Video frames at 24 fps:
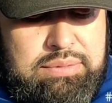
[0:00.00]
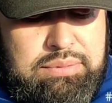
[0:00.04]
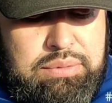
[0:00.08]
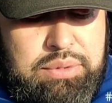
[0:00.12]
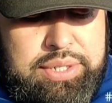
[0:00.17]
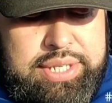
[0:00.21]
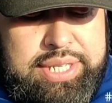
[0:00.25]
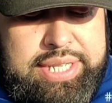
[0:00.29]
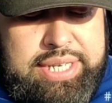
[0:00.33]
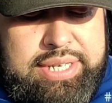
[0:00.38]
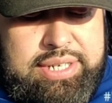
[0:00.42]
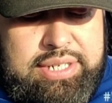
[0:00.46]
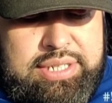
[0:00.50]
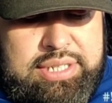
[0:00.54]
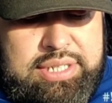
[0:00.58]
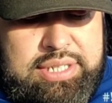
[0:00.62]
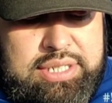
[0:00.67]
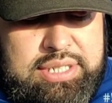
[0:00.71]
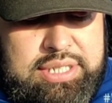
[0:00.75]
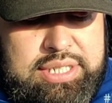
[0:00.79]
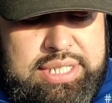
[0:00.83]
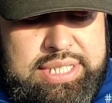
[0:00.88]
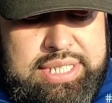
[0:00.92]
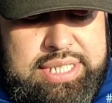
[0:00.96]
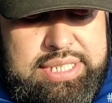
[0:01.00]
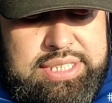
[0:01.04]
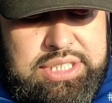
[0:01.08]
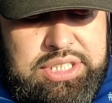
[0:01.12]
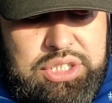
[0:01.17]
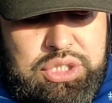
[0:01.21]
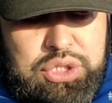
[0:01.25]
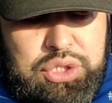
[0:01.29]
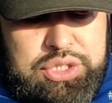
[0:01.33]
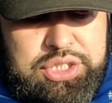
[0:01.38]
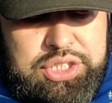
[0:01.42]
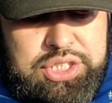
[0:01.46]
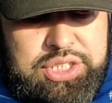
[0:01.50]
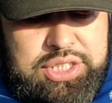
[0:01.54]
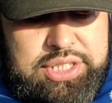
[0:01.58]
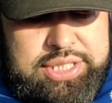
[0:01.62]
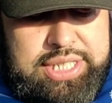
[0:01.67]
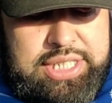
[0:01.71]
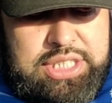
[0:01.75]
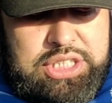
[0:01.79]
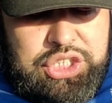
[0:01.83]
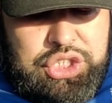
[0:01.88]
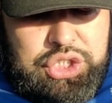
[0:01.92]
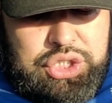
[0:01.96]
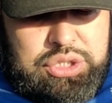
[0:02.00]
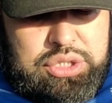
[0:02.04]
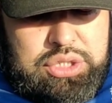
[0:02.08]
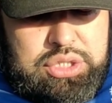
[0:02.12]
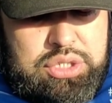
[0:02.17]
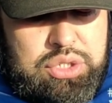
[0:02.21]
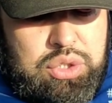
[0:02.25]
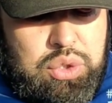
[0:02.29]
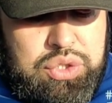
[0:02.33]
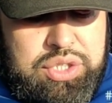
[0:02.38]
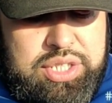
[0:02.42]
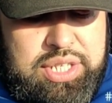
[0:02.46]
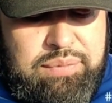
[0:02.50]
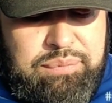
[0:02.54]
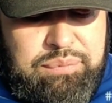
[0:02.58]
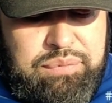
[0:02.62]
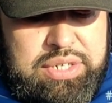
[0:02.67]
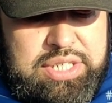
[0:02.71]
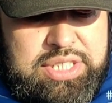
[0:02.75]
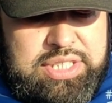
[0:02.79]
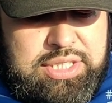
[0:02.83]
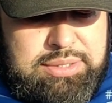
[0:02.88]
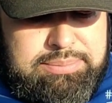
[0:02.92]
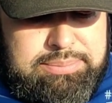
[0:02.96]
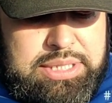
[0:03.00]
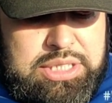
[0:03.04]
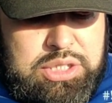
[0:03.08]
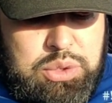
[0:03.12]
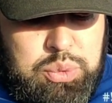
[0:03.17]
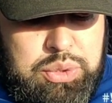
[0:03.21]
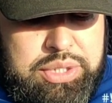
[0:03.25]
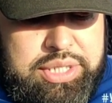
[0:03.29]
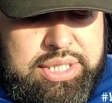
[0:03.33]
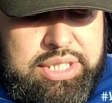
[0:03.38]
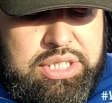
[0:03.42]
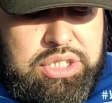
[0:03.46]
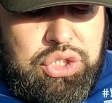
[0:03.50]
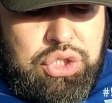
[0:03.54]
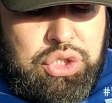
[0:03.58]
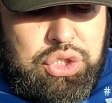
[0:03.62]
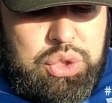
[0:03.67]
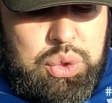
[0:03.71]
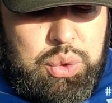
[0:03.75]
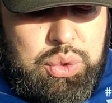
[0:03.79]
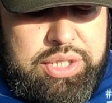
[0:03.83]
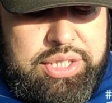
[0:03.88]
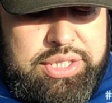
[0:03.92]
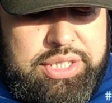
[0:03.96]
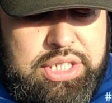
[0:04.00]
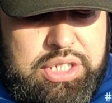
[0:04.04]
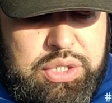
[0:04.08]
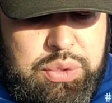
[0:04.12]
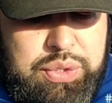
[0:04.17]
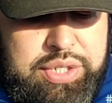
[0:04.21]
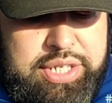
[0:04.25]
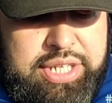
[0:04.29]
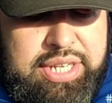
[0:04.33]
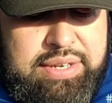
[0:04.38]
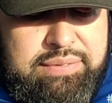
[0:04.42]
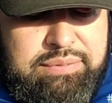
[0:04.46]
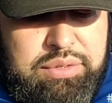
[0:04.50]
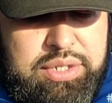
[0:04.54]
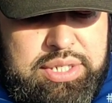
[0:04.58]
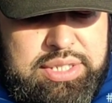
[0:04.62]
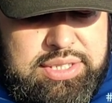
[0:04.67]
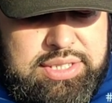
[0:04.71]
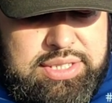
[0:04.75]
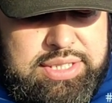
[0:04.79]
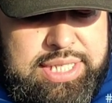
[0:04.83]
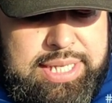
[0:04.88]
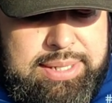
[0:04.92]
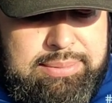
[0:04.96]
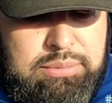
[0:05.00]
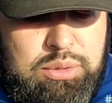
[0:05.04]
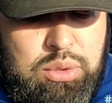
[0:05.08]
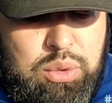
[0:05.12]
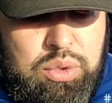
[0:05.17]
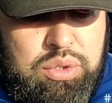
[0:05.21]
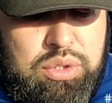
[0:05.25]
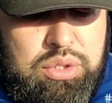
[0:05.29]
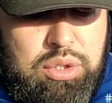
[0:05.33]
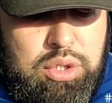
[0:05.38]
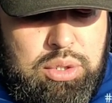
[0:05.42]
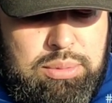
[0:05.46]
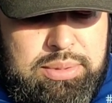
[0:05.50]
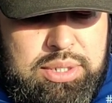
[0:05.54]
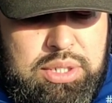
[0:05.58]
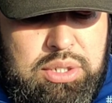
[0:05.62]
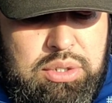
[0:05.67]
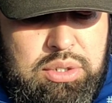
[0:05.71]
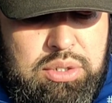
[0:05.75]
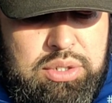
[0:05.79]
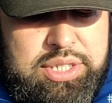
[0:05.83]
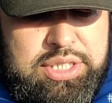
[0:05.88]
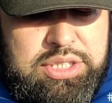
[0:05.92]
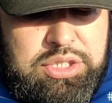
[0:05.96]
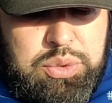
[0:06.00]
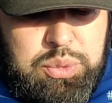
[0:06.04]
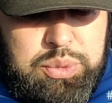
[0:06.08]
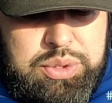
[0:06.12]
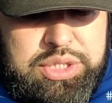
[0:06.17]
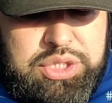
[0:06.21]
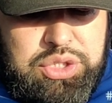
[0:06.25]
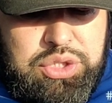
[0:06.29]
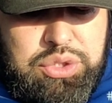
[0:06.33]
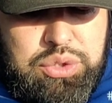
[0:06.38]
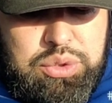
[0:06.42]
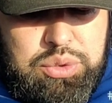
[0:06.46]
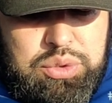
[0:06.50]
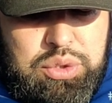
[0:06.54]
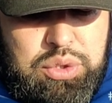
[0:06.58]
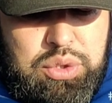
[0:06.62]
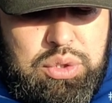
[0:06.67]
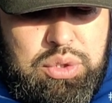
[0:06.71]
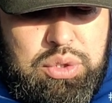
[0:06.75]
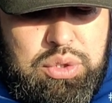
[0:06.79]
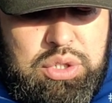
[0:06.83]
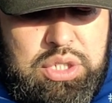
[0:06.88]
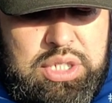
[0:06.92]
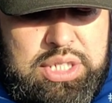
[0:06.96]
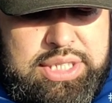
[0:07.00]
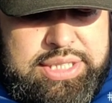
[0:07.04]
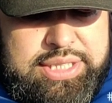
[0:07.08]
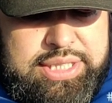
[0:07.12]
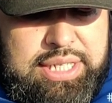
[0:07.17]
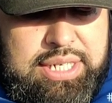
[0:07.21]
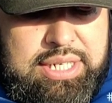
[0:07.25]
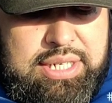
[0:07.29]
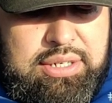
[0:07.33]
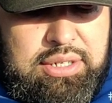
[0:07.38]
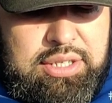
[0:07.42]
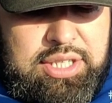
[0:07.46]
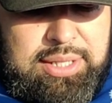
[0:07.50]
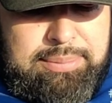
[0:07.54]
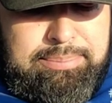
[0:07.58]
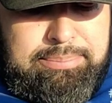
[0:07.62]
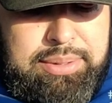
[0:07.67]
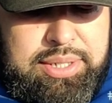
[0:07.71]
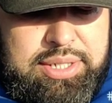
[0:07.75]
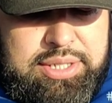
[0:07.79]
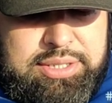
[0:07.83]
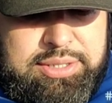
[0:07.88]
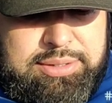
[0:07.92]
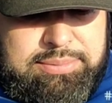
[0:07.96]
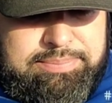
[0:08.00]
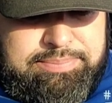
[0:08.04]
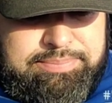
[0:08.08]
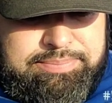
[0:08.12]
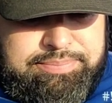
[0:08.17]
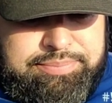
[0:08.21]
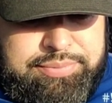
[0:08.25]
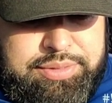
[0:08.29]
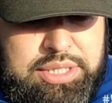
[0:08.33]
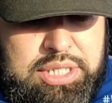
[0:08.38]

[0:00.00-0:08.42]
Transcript: For there is no distinction, no difference between the Jew and the Greek, for the same Lord over all is rich to all that call upon him.